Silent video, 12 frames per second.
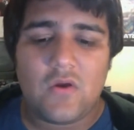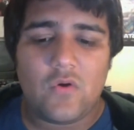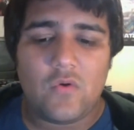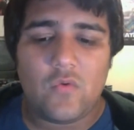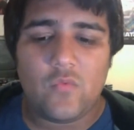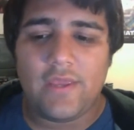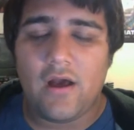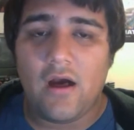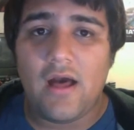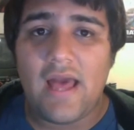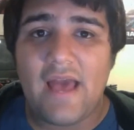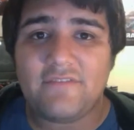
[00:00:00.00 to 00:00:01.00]
We
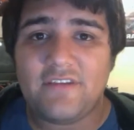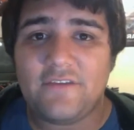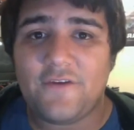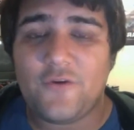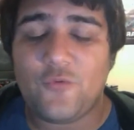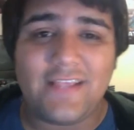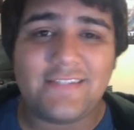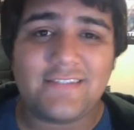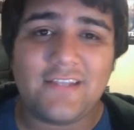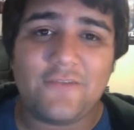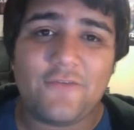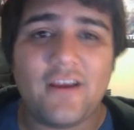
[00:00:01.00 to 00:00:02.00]
all have different race,
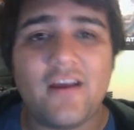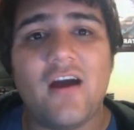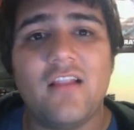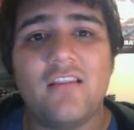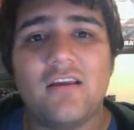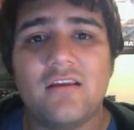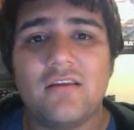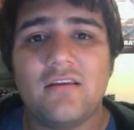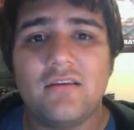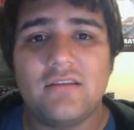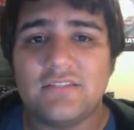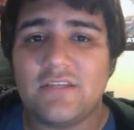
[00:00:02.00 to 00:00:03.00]
different color,
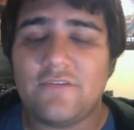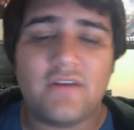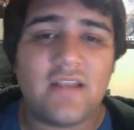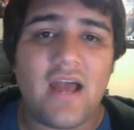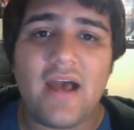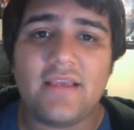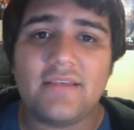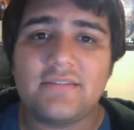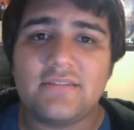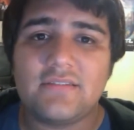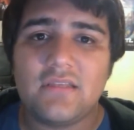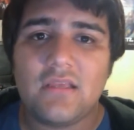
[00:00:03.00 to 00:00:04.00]
different
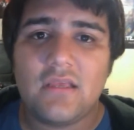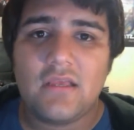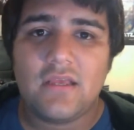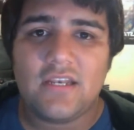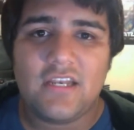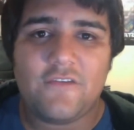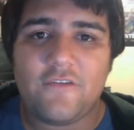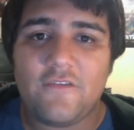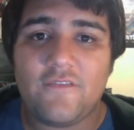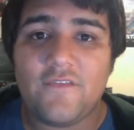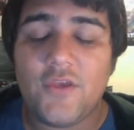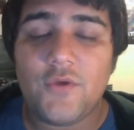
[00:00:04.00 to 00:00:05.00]
eyes,
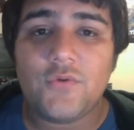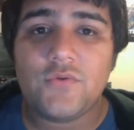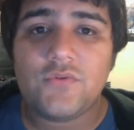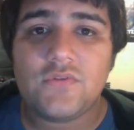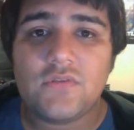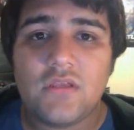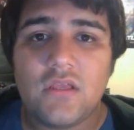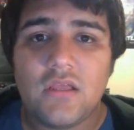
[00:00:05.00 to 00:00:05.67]
different views.